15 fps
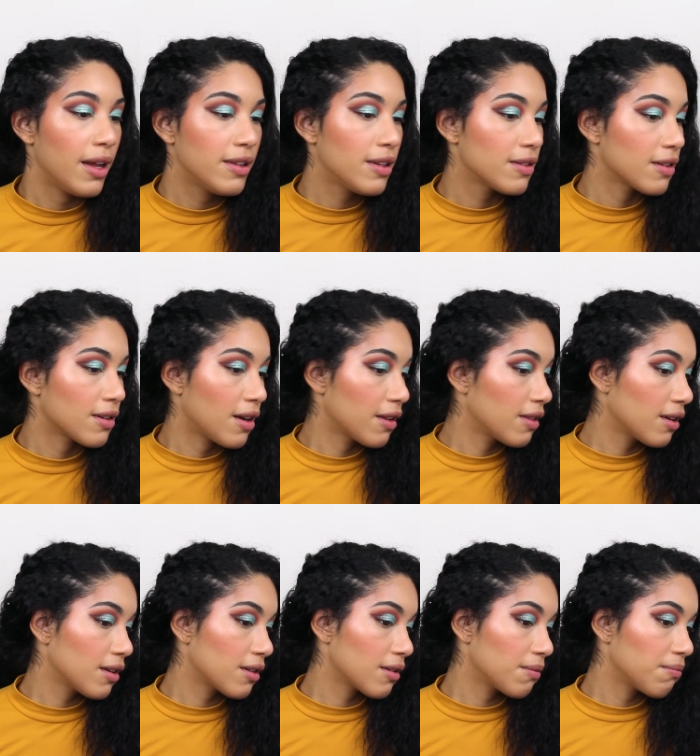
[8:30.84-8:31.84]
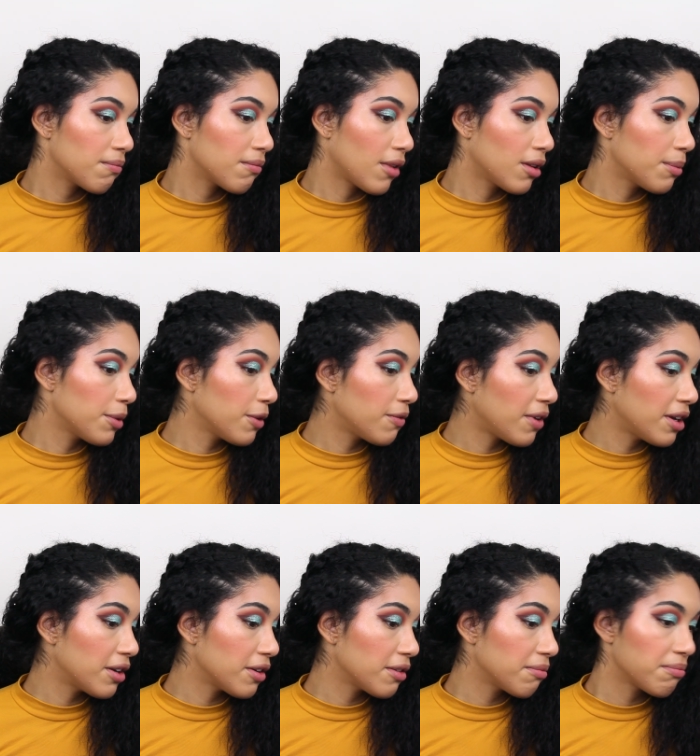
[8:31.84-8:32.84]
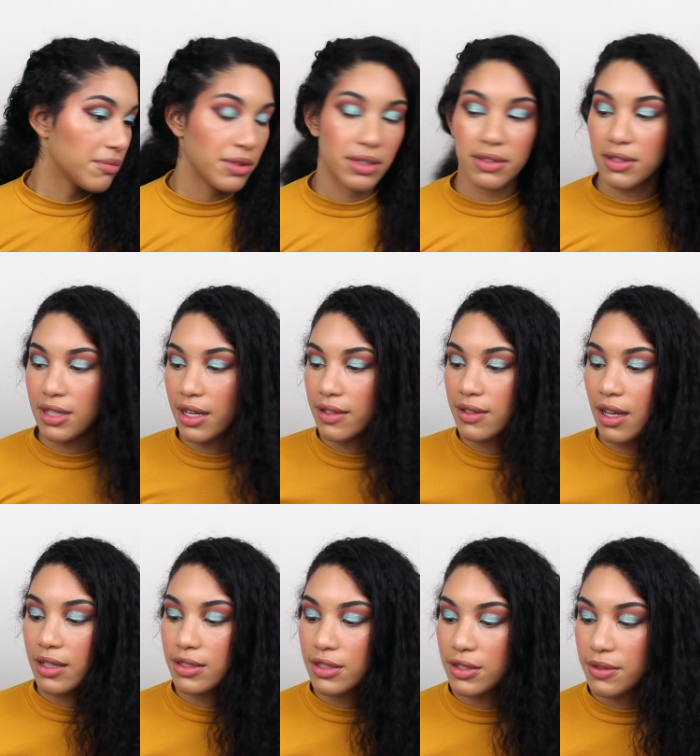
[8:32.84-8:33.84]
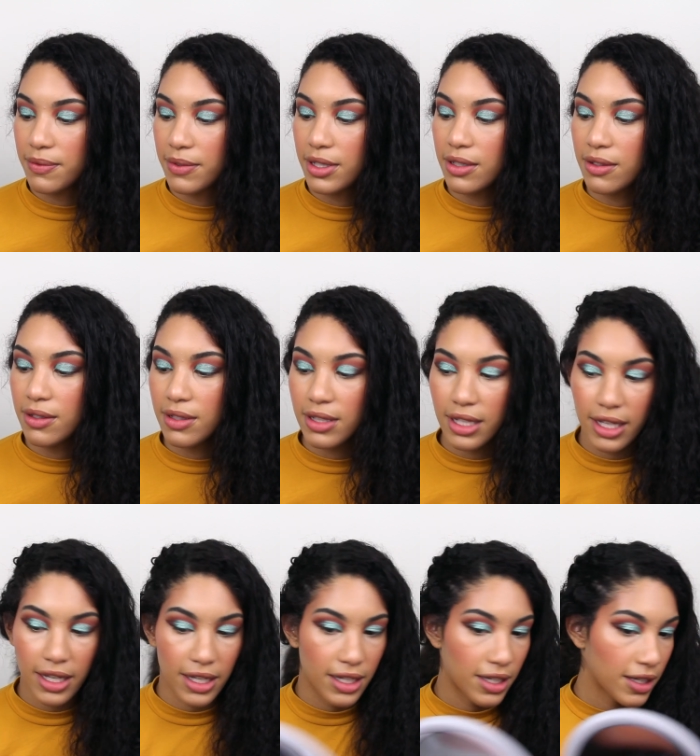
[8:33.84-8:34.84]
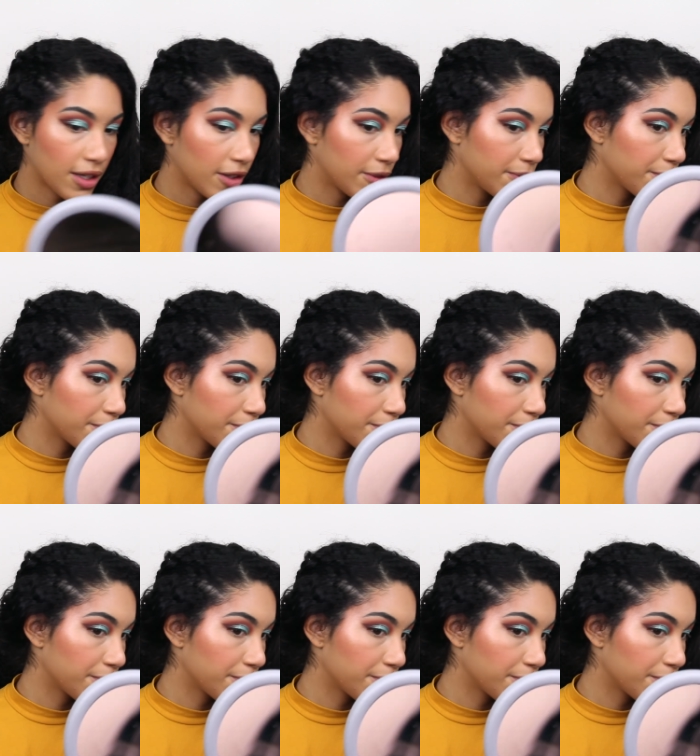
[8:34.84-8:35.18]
It doesn't, I think, on the viewfinder, looks nice. I just feel like,